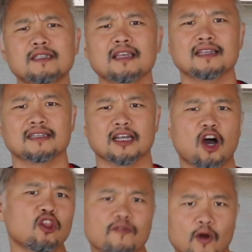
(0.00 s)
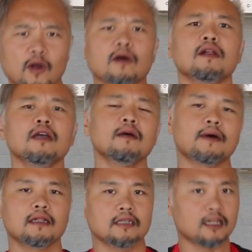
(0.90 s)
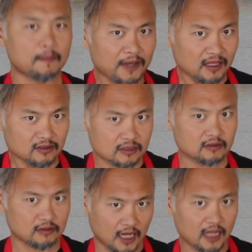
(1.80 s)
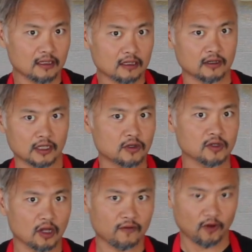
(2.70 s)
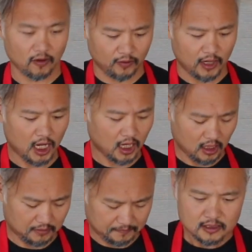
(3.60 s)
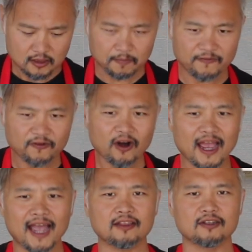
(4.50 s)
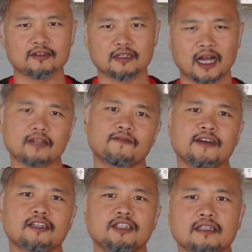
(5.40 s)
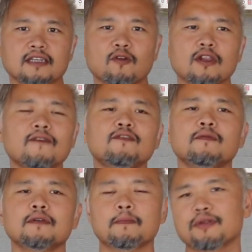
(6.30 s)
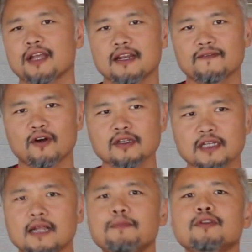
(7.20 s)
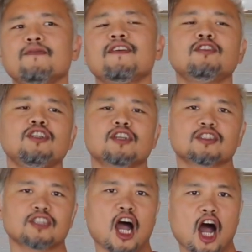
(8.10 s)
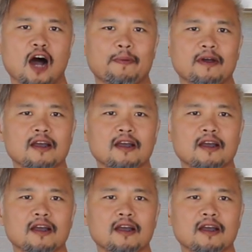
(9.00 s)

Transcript: taste like olive oil. But in a pinch, you can use olive oil if you like. So before I add the feta cheese, I would love to plate it first and then put the feta cheese on top.